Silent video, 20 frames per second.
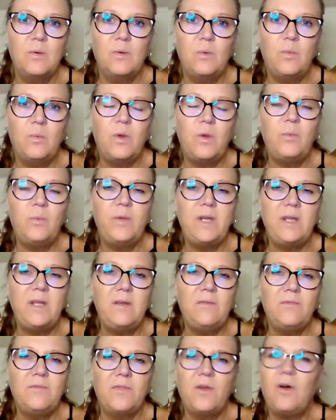What would he
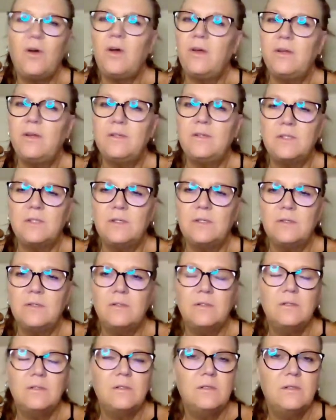have thought
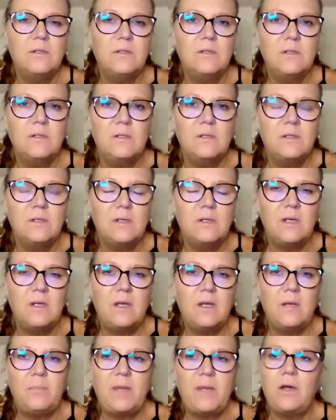
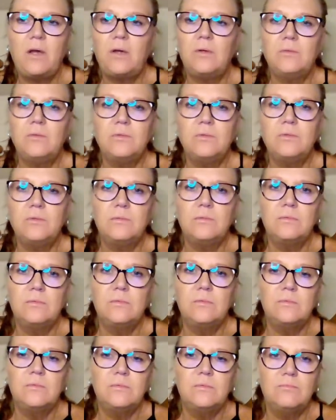about
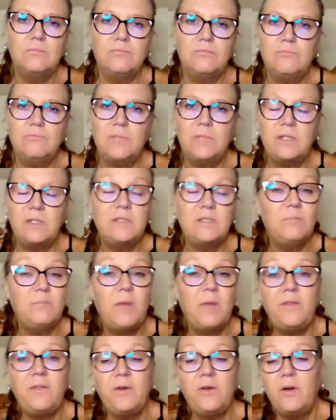his
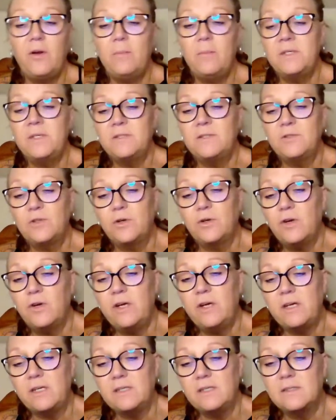mother and Mr.
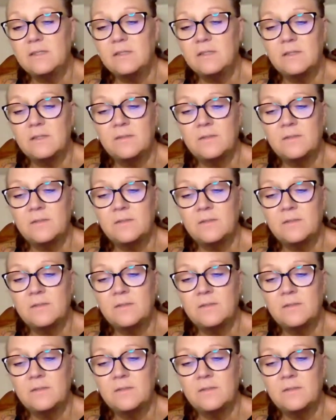Chris?